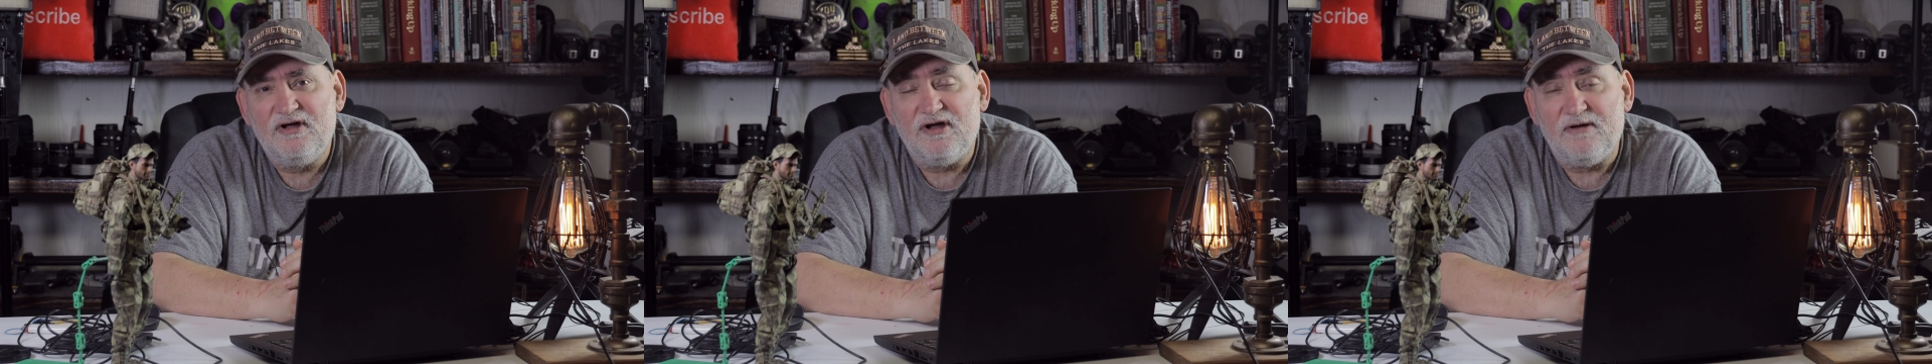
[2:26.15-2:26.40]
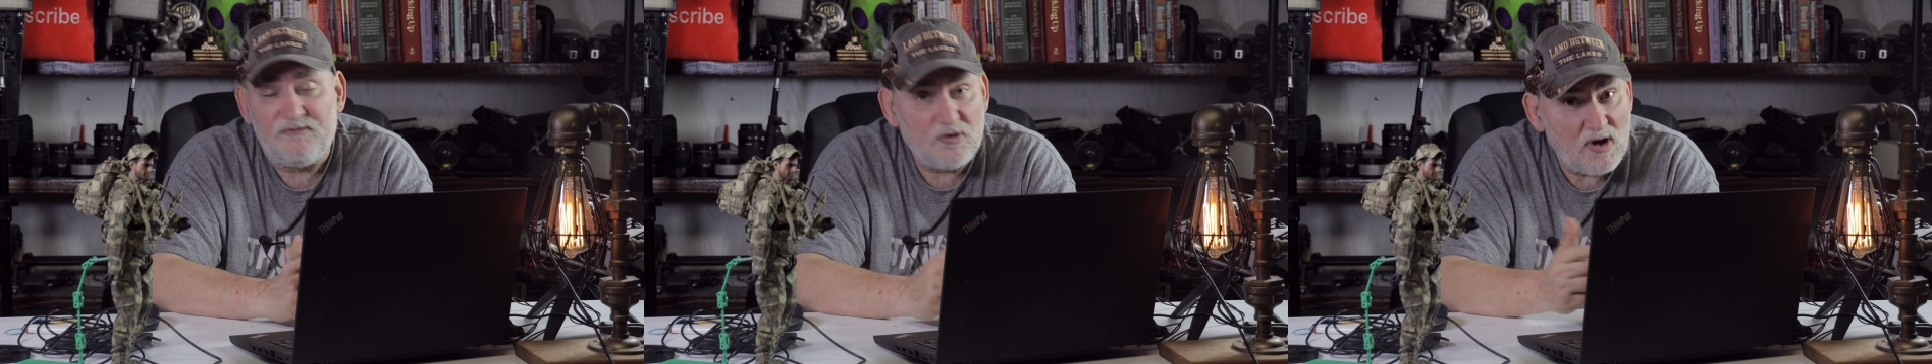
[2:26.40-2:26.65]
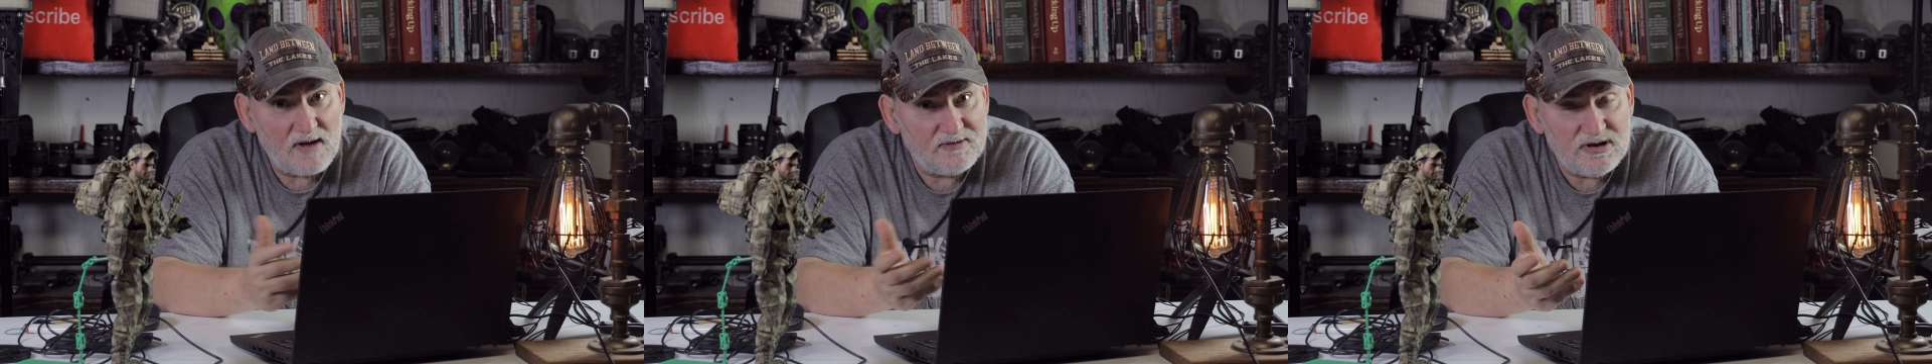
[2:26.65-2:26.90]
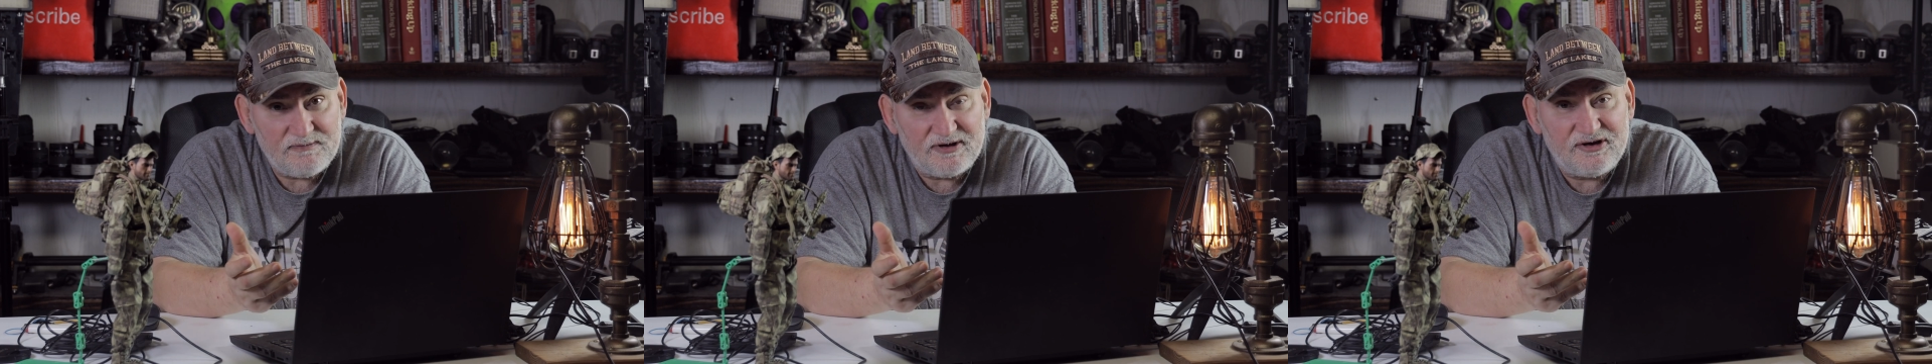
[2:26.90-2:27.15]
If you haven't
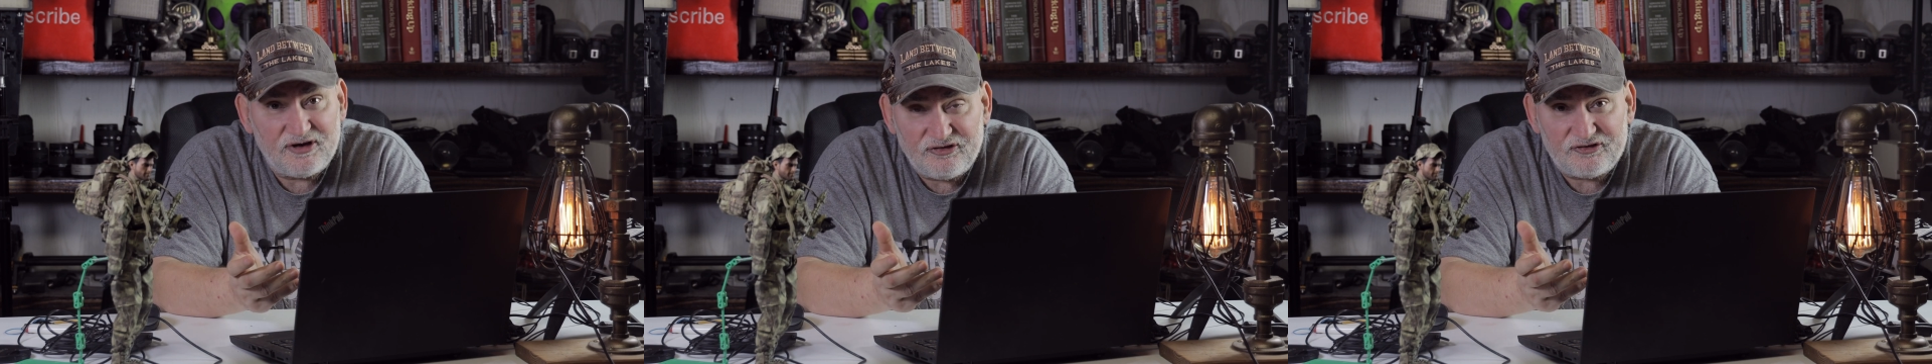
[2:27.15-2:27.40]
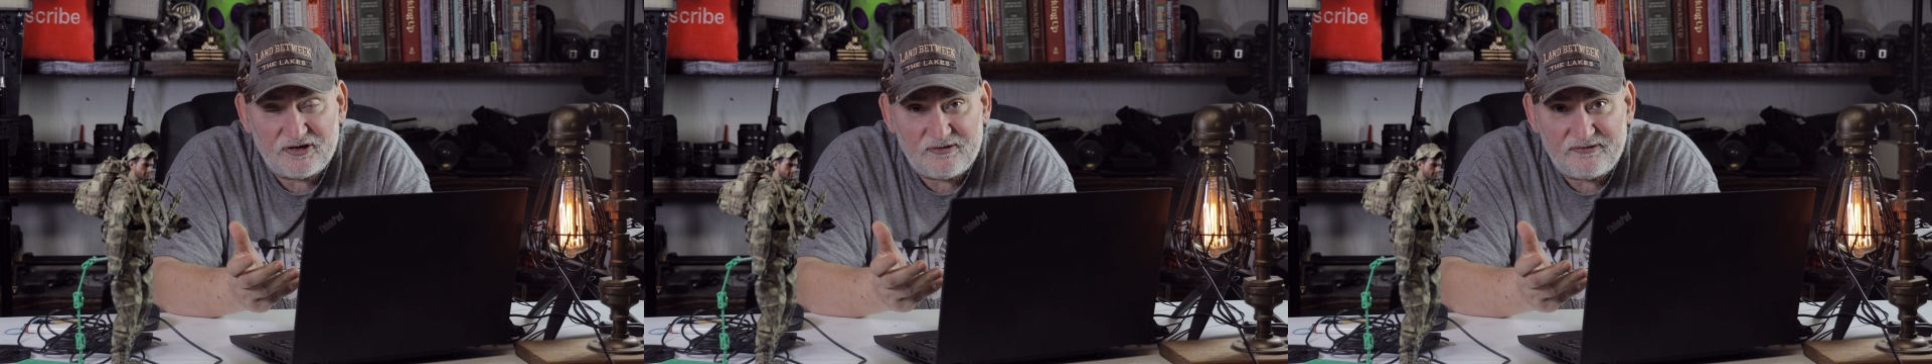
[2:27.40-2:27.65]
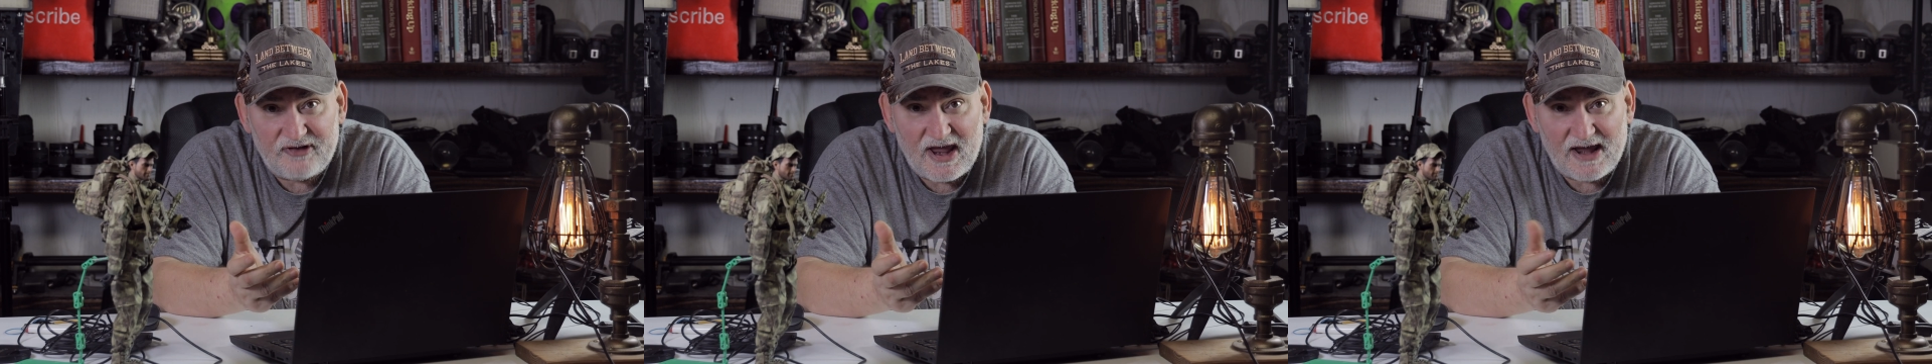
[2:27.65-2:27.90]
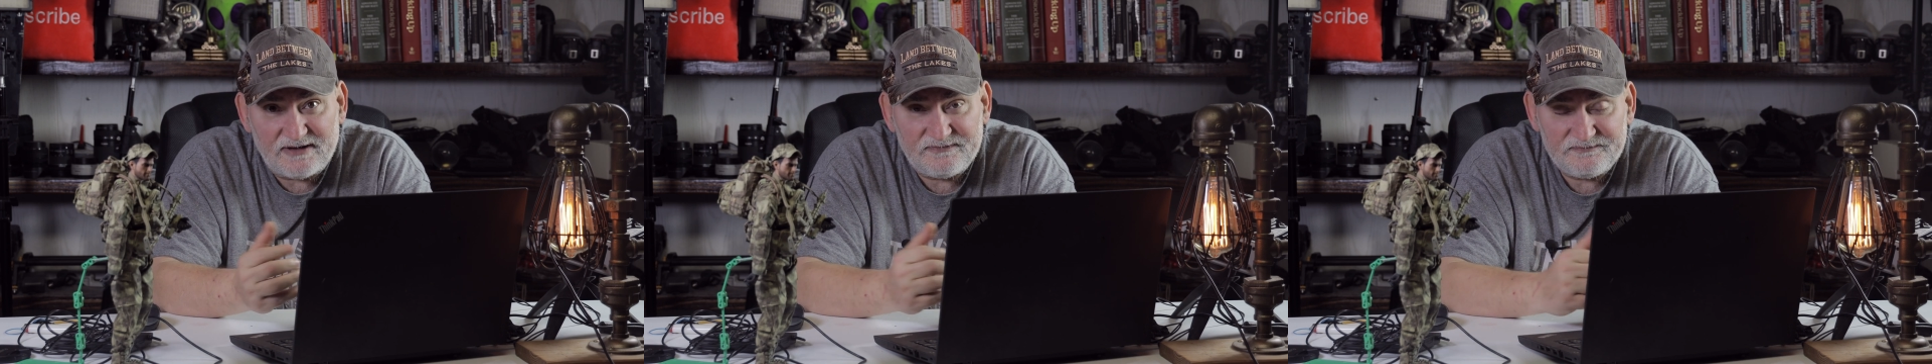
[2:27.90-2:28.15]
even considered
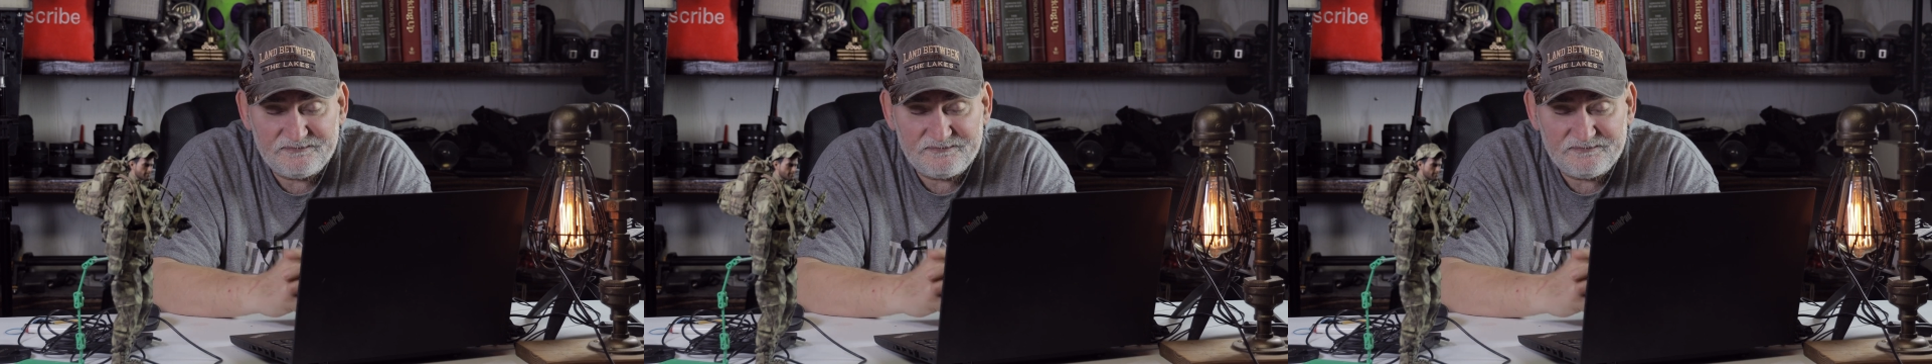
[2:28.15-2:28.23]
that,